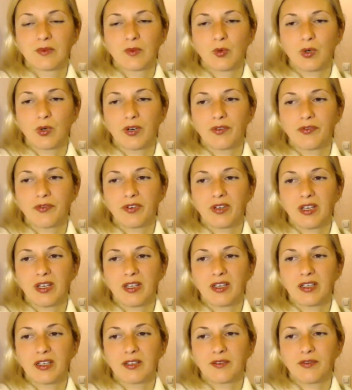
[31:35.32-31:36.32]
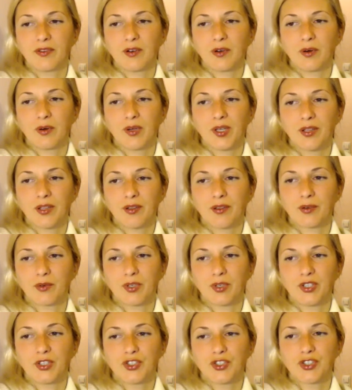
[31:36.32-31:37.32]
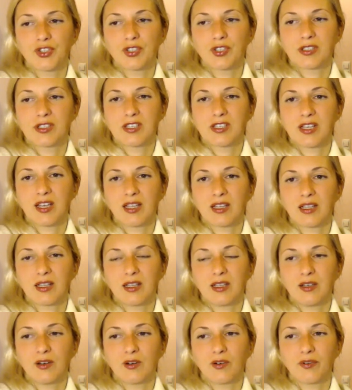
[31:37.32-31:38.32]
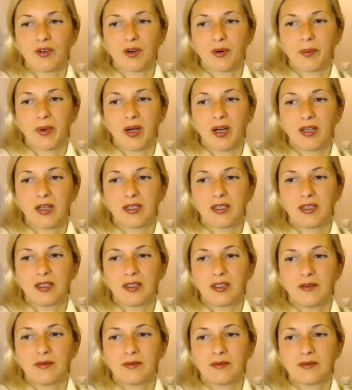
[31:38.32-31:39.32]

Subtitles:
We're feeling it flowing through each cell of our body,